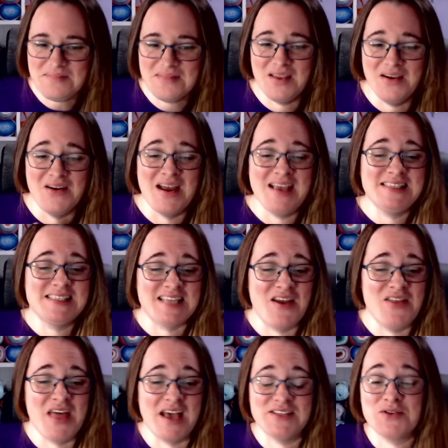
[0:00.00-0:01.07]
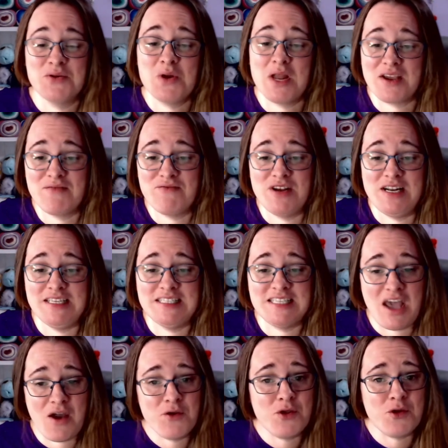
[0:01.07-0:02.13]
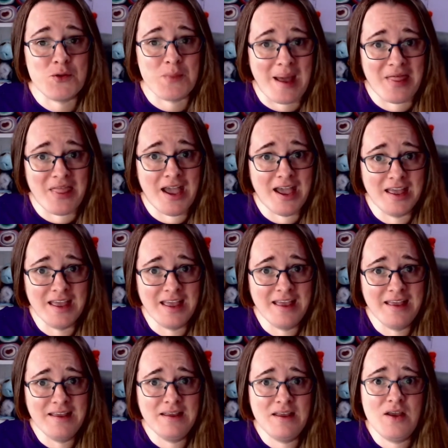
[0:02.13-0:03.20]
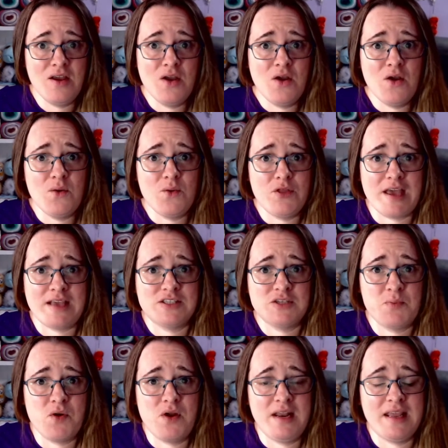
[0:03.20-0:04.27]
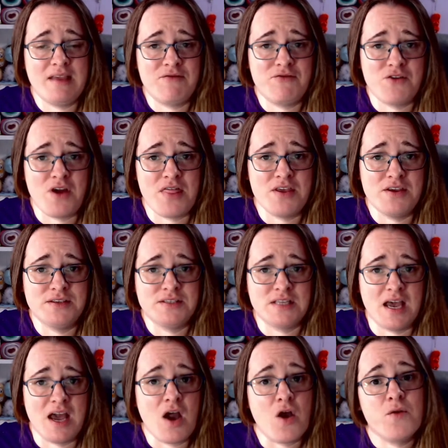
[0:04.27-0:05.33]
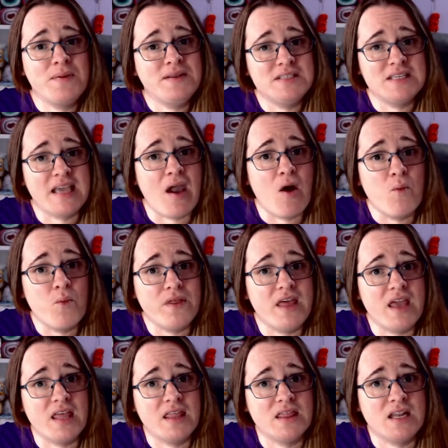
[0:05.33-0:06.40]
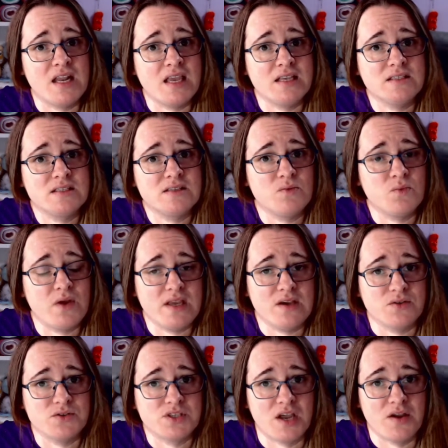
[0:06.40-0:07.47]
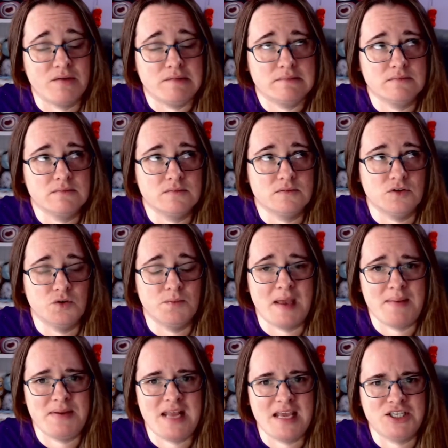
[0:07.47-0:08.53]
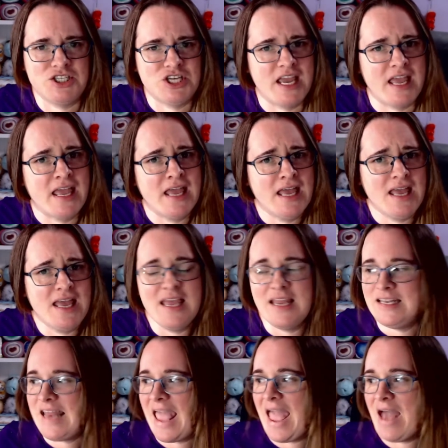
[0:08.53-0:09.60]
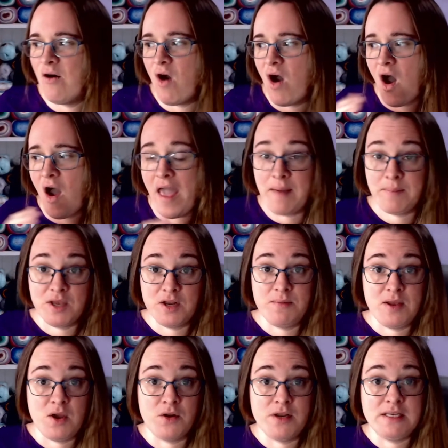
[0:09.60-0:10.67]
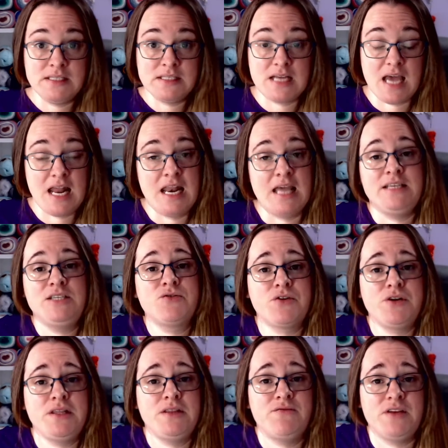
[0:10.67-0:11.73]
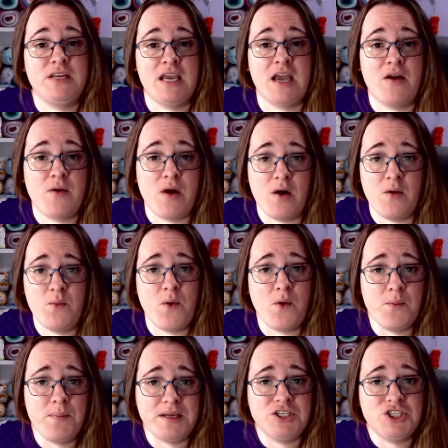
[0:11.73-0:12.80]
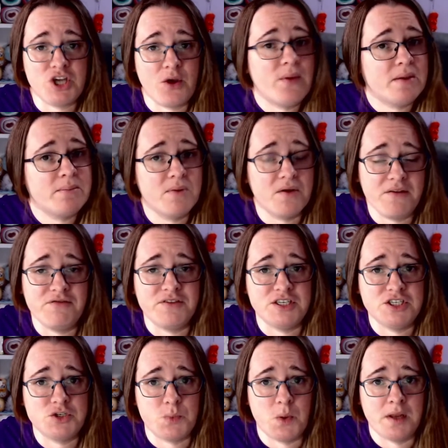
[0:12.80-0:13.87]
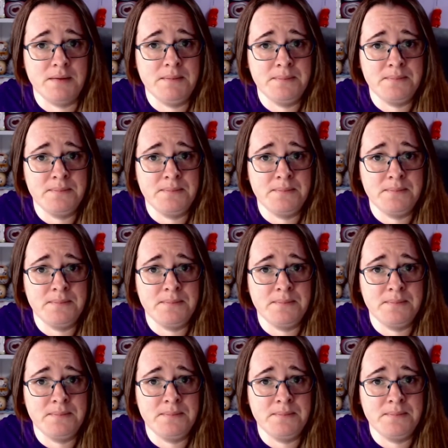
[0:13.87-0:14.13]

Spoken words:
Alright, so that's all I can really tell you about that without spoiling it for others that are hoping to get on with it in the next week or so, or maybe next year. Now, I am going to be honest, and later on in the video I will be showing my finished one,